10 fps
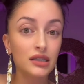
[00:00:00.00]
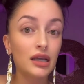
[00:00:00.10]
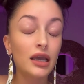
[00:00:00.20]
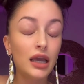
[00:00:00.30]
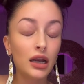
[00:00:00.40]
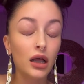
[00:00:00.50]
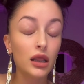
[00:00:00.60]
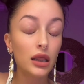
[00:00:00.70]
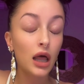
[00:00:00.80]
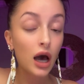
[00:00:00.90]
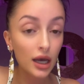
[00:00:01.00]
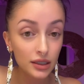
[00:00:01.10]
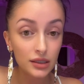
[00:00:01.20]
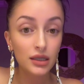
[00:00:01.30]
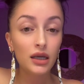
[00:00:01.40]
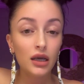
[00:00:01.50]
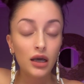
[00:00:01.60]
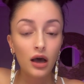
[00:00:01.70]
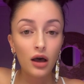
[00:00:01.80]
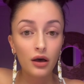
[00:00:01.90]
I get a lot
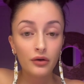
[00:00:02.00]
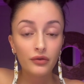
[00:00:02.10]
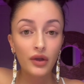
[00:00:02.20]
of